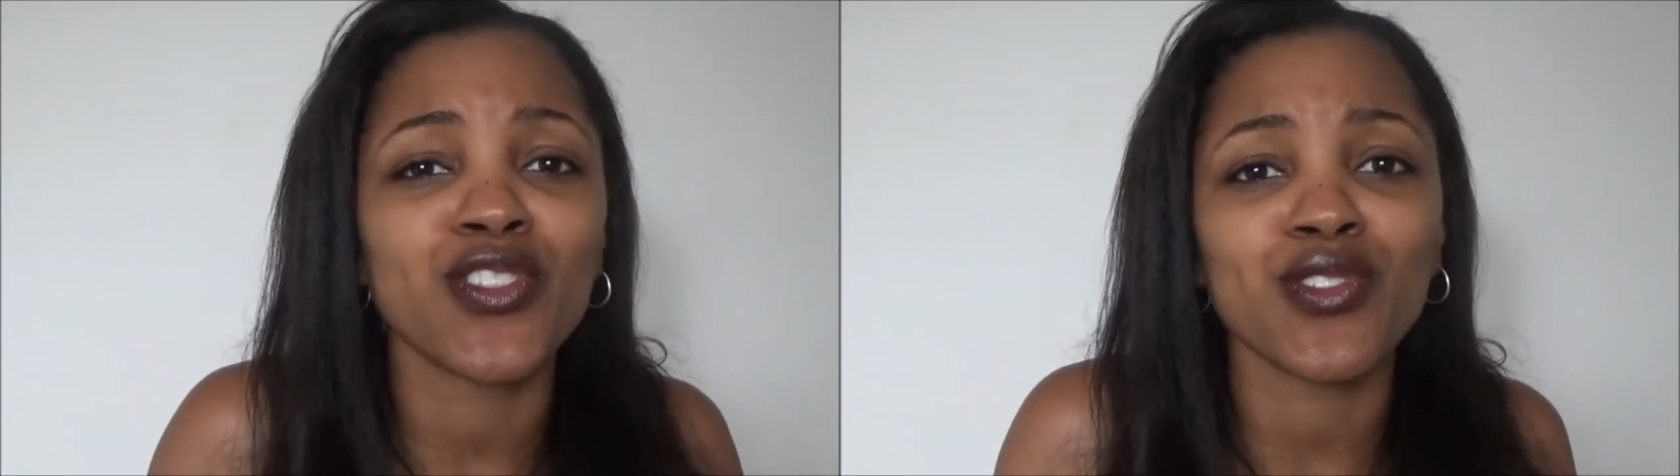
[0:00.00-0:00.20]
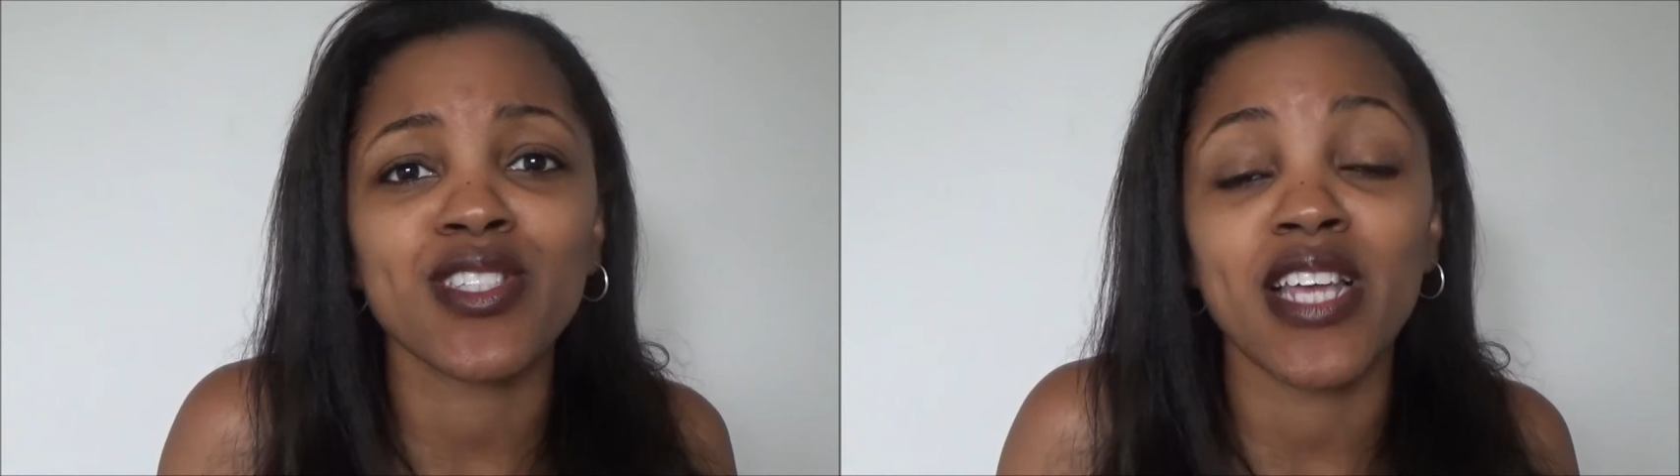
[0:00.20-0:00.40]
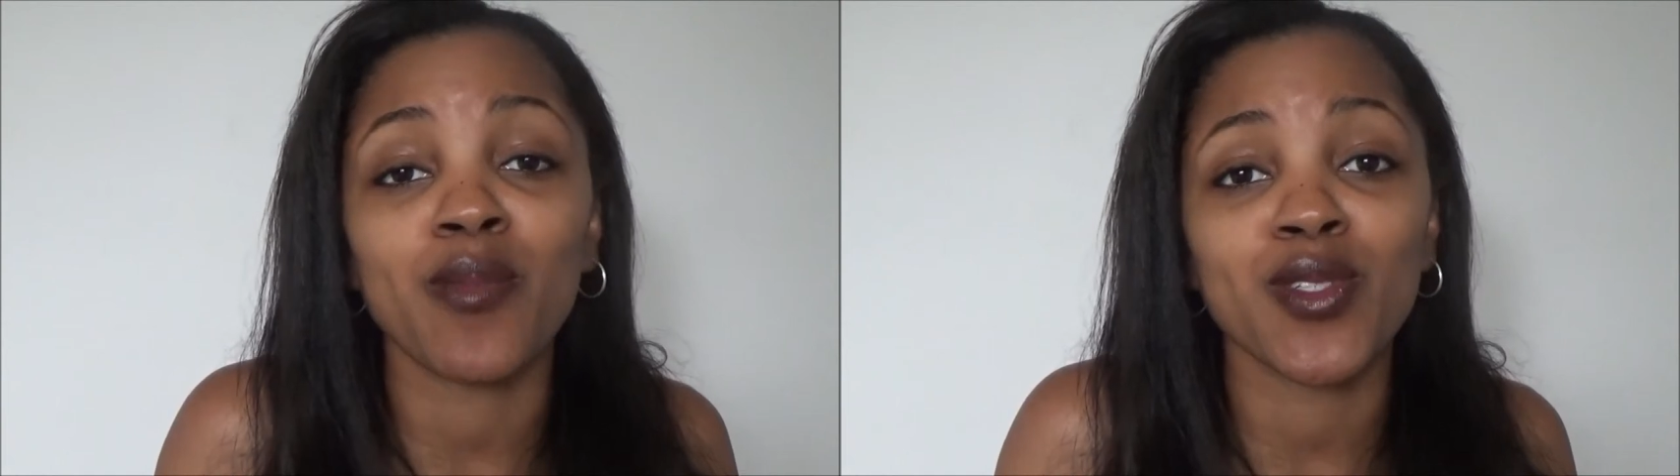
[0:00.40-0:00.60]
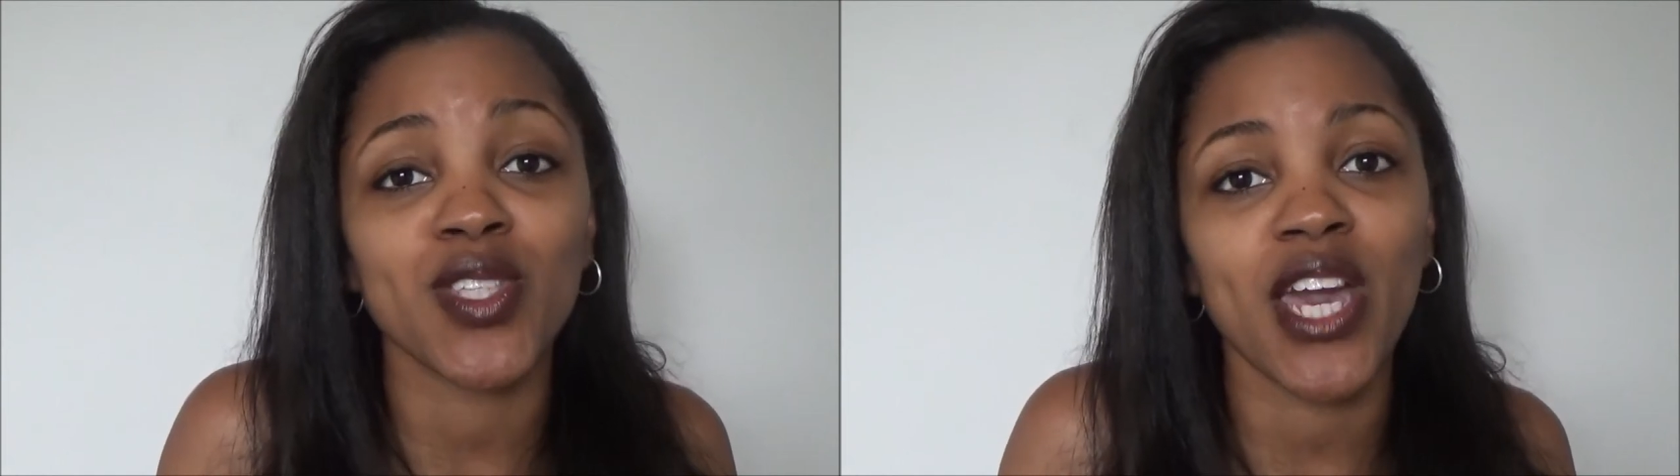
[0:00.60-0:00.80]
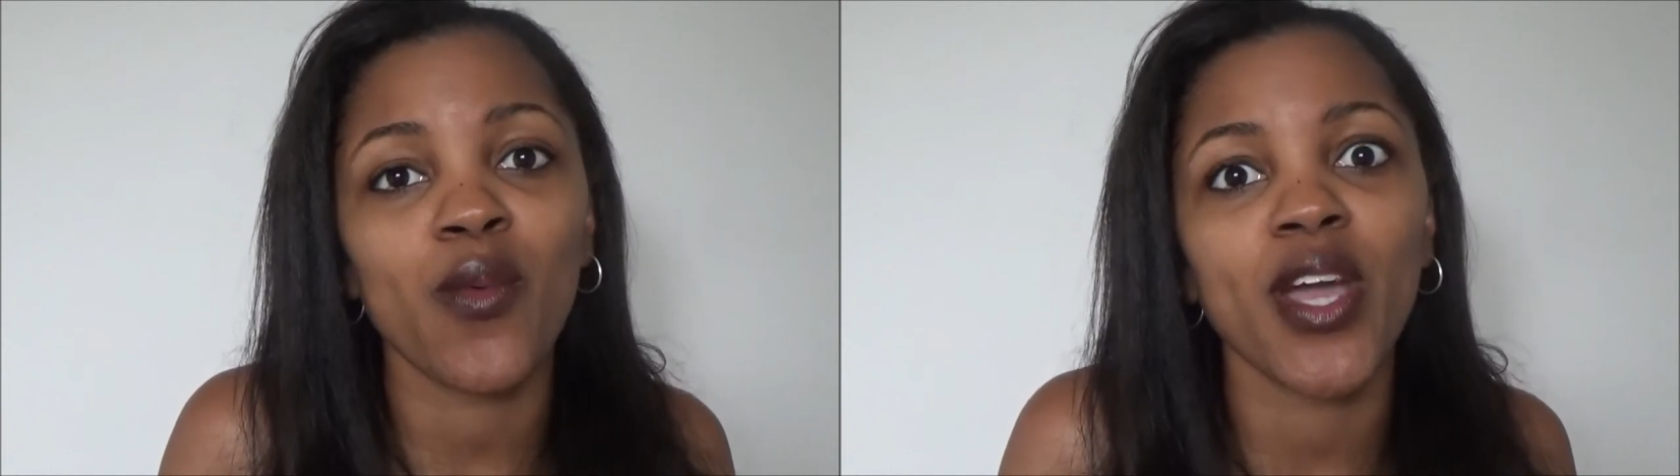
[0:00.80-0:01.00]
with your summer
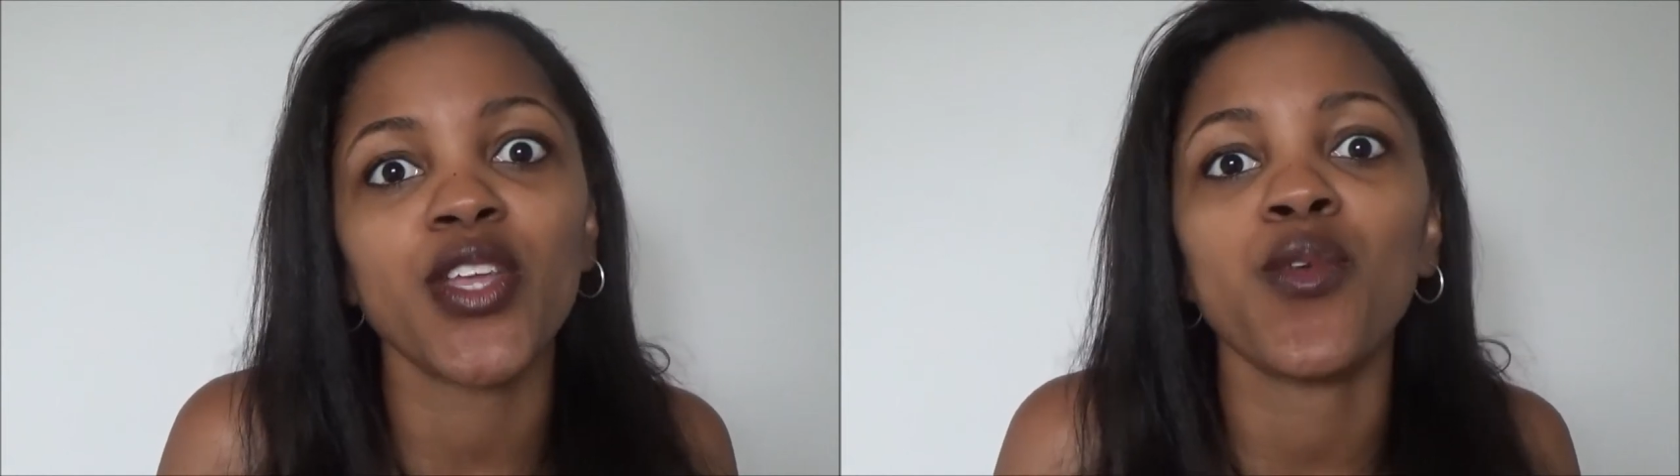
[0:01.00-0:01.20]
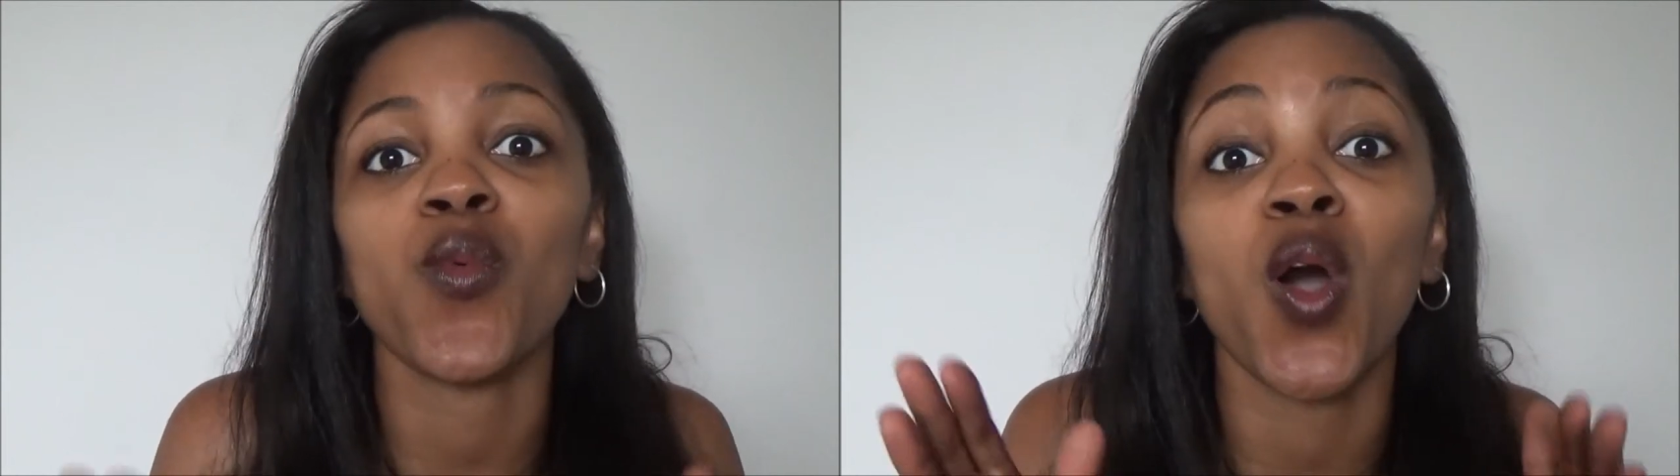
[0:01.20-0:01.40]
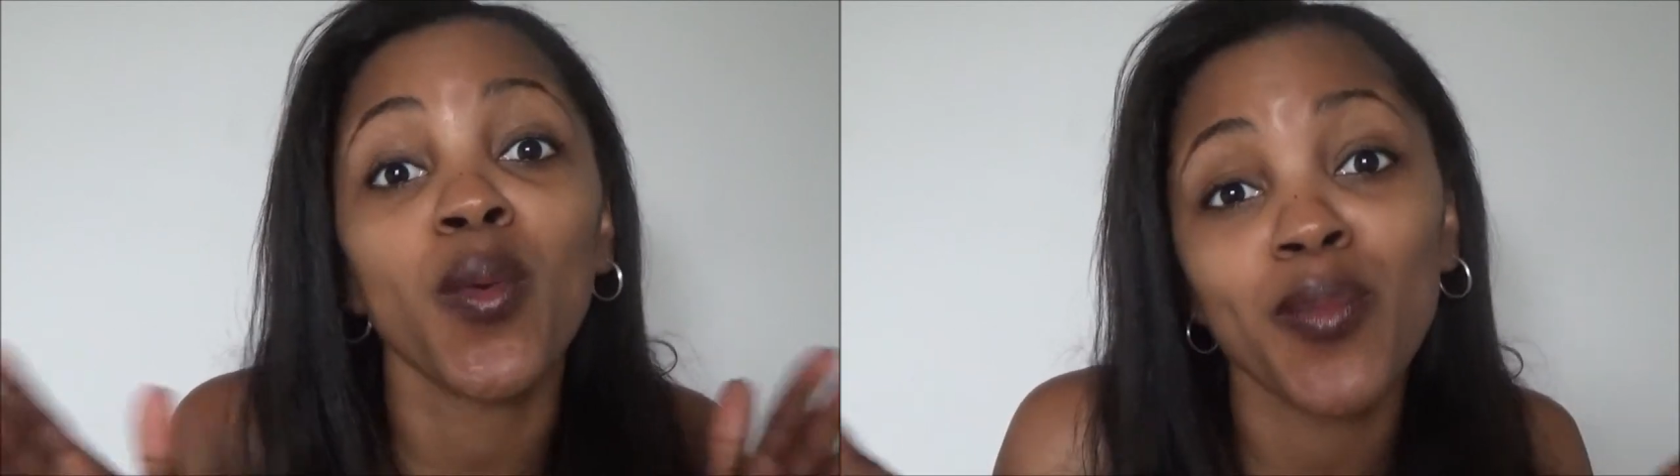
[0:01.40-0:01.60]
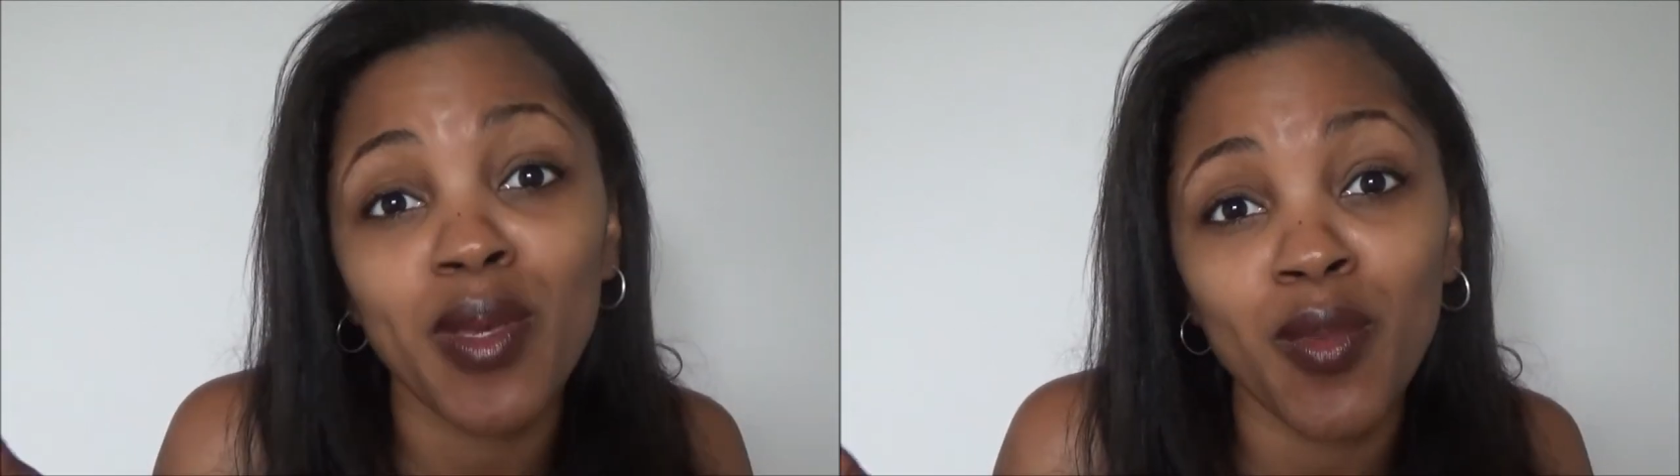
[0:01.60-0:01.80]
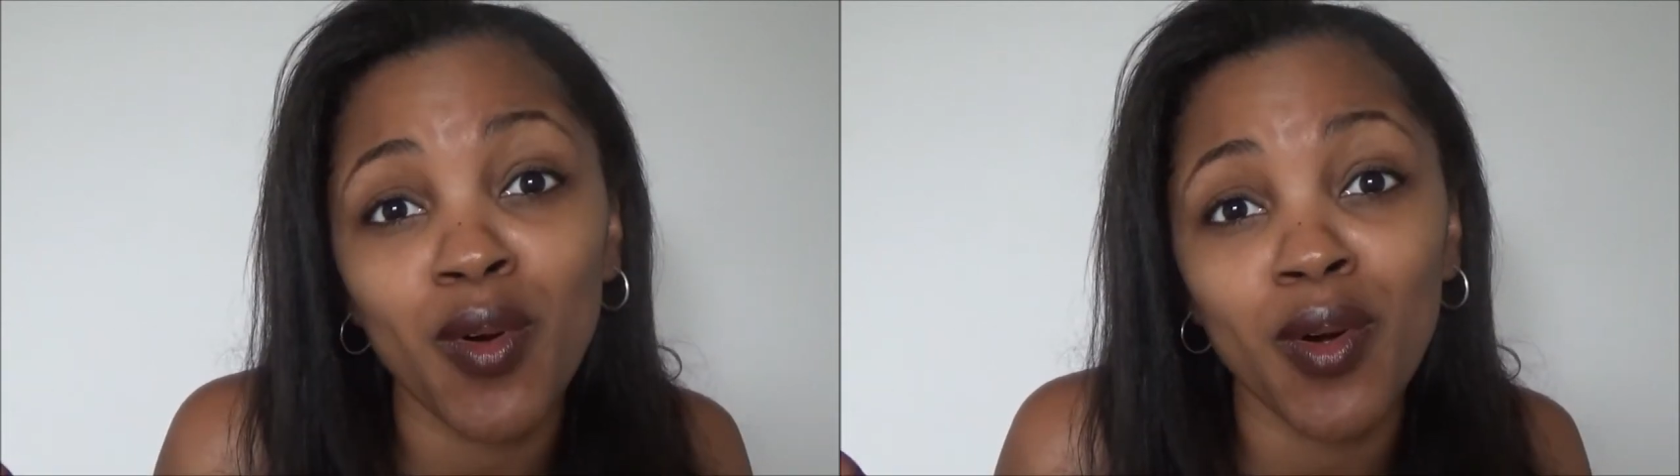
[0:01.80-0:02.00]
so that way you won't
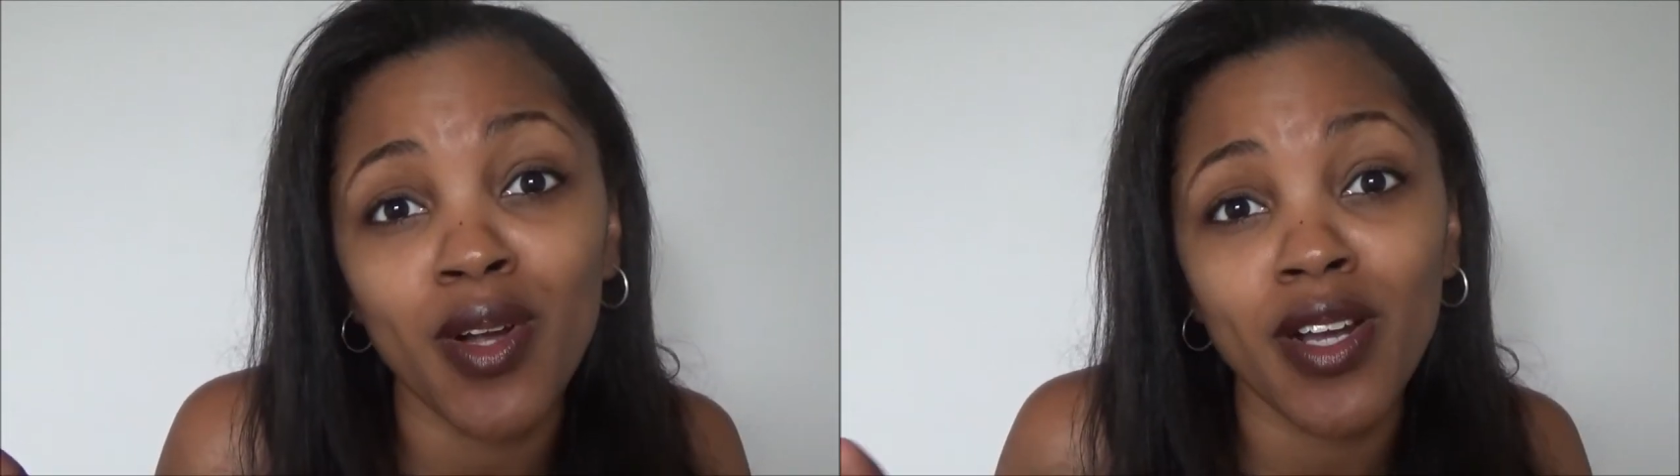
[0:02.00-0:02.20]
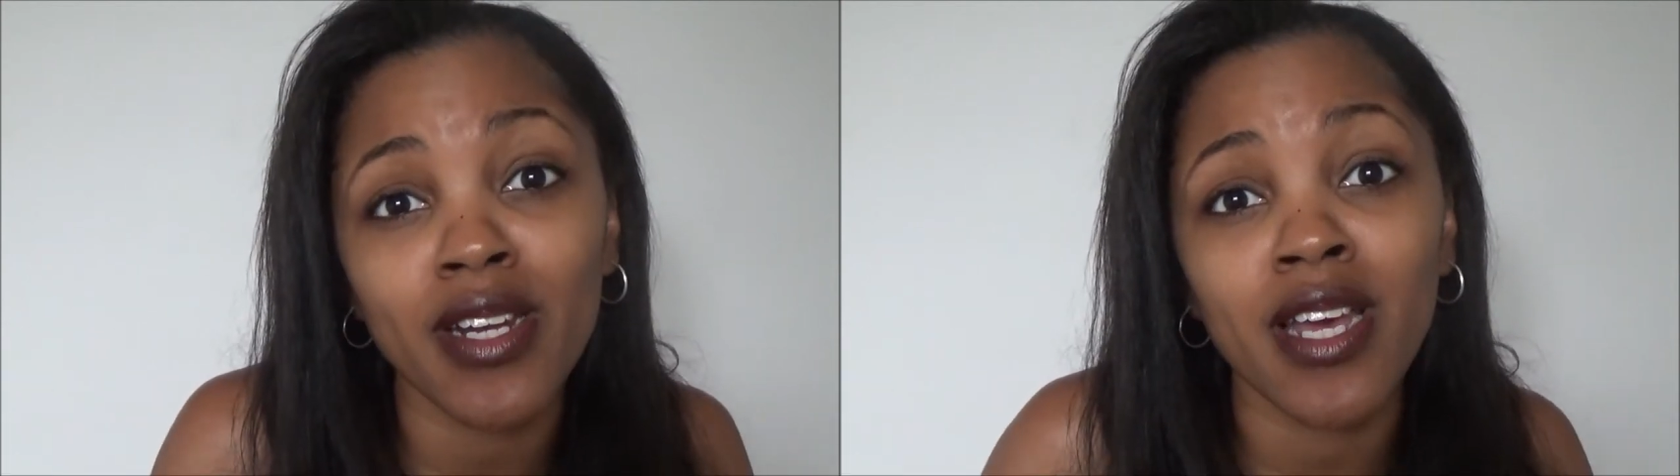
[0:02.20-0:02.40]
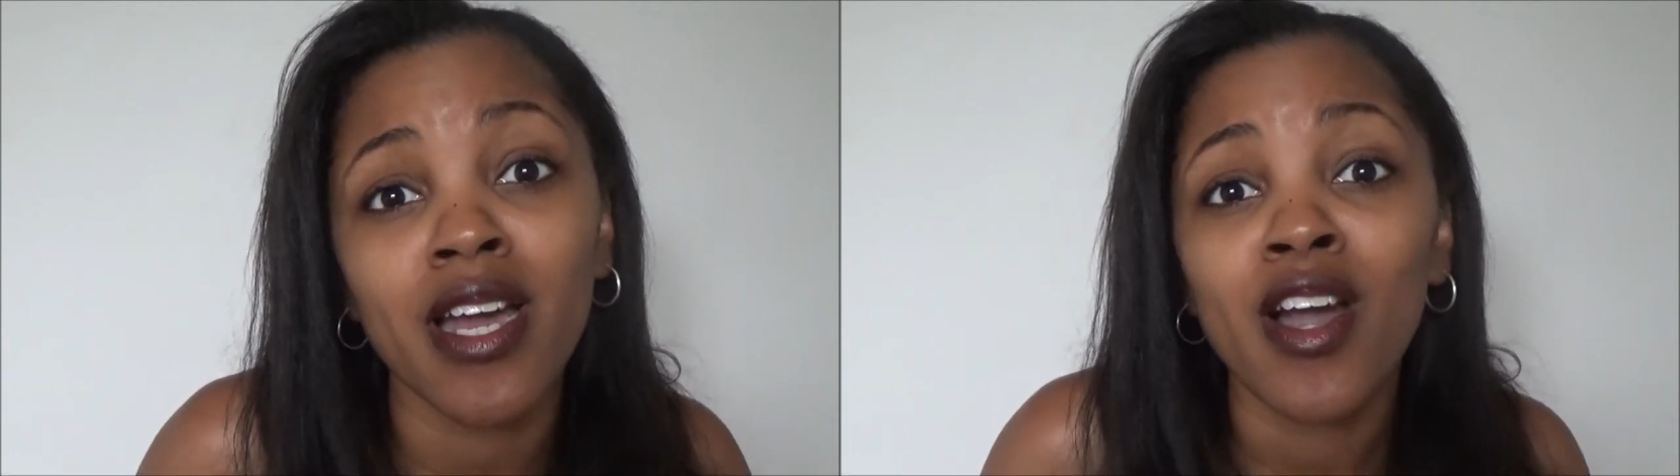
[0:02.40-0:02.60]
be bored